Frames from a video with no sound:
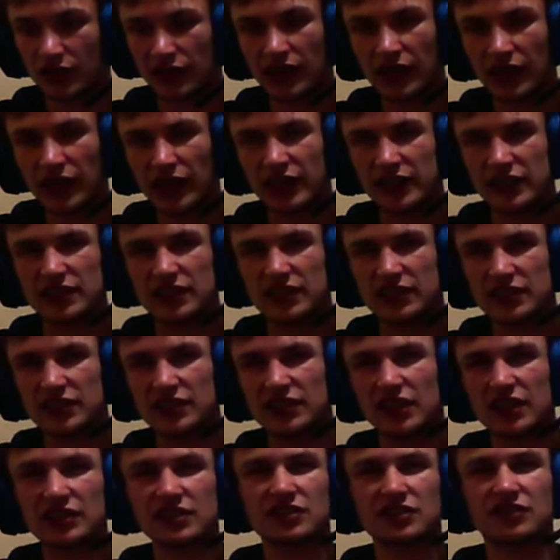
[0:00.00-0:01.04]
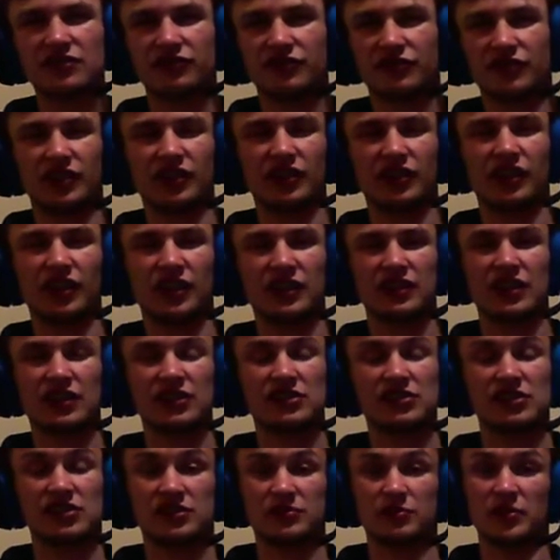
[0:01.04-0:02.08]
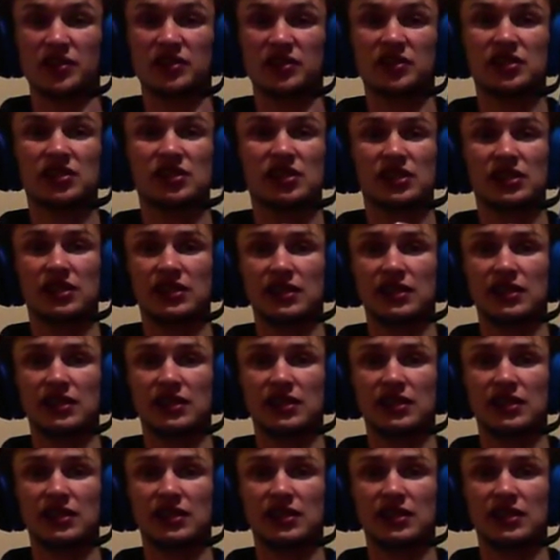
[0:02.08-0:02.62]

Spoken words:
It doesn't feel like there's as much